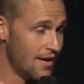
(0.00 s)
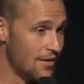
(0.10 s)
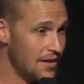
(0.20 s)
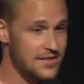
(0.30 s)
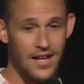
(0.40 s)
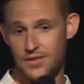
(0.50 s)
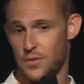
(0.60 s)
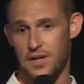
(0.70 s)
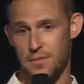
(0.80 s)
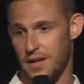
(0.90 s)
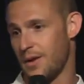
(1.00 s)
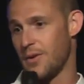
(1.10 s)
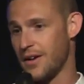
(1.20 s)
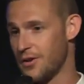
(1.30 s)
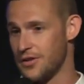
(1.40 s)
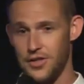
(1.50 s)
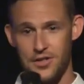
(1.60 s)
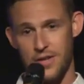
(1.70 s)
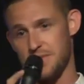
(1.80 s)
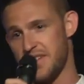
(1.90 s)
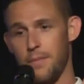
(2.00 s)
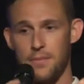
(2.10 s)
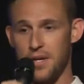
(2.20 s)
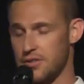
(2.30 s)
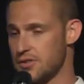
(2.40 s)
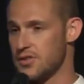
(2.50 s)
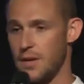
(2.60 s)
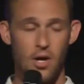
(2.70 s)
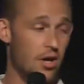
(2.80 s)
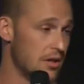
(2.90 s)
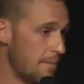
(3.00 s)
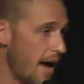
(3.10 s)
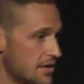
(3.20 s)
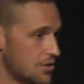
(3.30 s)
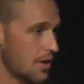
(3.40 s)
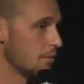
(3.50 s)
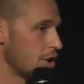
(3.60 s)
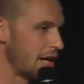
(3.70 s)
I know that sounds weird, but like when I go to church, I'm snapping pictures, I'm calling the pastor, I'm